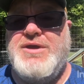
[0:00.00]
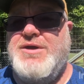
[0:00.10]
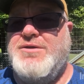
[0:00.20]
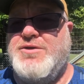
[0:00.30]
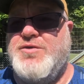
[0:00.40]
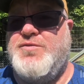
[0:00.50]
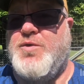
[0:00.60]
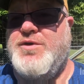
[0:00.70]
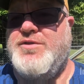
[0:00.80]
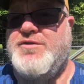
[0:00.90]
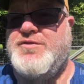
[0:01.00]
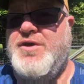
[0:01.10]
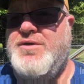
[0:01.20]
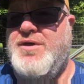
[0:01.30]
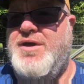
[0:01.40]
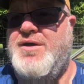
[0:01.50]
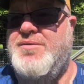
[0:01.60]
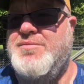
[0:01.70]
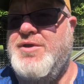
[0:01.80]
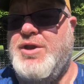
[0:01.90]
looking forward to this
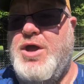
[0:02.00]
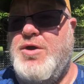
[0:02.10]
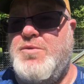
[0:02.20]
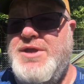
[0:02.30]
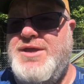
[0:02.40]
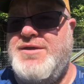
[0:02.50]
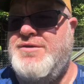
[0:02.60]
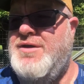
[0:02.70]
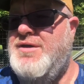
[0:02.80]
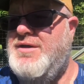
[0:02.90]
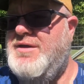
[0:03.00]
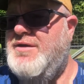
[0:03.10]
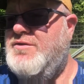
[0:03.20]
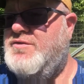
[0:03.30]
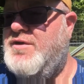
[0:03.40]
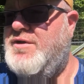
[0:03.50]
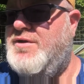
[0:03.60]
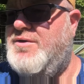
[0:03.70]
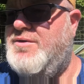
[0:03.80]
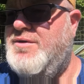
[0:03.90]
um, long weekend
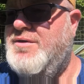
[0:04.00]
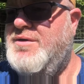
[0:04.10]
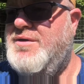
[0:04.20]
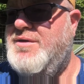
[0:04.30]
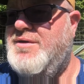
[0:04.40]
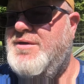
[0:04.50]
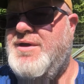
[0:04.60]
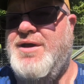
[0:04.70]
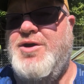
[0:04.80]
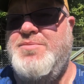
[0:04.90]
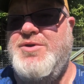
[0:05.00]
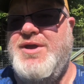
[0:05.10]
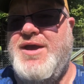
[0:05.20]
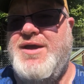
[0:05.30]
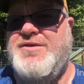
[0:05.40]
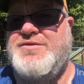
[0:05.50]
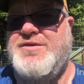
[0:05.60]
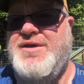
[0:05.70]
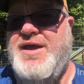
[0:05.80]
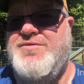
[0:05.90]
so I hope you guys
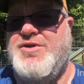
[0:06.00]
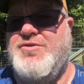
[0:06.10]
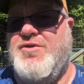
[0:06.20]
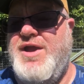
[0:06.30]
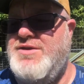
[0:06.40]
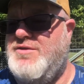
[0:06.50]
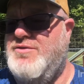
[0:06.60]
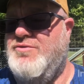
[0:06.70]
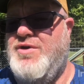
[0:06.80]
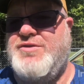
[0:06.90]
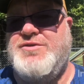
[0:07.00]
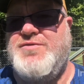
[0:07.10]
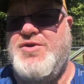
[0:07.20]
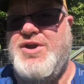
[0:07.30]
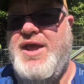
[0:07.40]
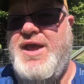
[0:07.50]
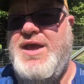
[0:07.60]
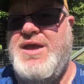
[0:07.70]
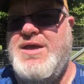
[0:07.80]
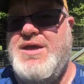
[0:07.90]
have a great rest of your day,
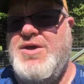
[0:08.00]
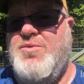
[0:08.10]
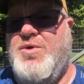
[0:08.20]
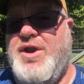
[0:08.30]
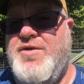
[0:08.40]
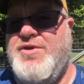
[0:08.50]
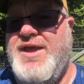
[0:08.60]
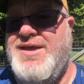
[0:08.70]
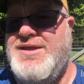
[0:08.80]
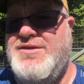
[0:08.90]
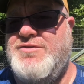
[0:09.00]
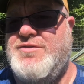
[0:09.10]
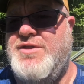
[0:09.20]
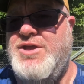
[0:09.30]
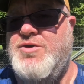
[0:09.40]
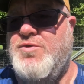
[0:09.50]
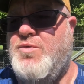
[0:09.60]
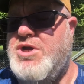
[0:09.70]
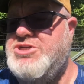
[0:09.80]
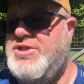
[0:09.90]
whatever day it is that you are
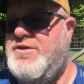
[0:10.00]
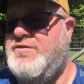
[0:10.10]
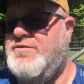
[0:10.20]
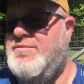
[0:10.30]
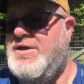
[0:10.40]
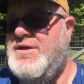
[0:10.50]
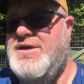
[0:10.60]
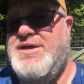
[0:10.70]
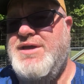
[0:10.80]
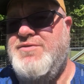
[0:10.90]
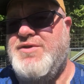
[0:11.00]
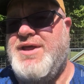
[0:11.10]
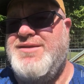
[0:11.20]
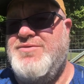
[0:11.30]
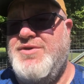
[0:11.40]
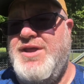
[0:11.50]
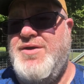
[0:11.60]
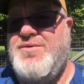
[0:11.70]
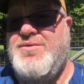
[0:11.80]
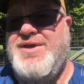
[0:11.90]
watching this. If you like the
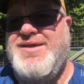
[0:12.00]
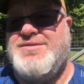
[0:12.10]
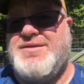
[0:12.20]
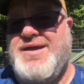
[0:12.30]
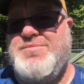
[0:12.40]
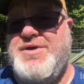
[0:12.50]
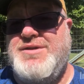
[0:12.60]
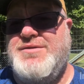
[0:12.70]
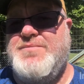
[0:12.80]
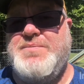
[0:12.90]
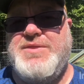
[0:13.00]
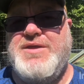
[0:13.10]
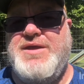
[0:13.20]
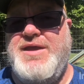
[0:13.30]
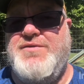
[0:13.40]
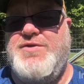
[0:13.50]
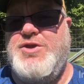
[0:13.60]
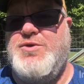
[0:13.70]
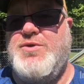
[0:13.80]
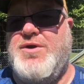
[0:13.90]
video, hit the like button. If
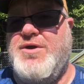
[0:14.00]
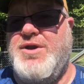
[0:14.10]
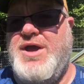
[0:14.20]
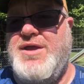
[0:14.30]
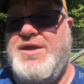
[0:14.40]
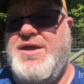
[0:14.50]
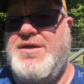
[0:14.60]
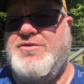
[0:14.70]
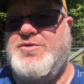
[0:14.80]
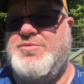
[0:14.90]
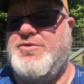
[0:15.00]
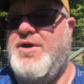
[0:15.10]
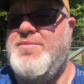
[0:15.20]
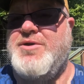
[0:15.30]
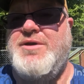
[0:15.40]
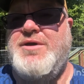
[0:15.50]
you are not yet a subscriber,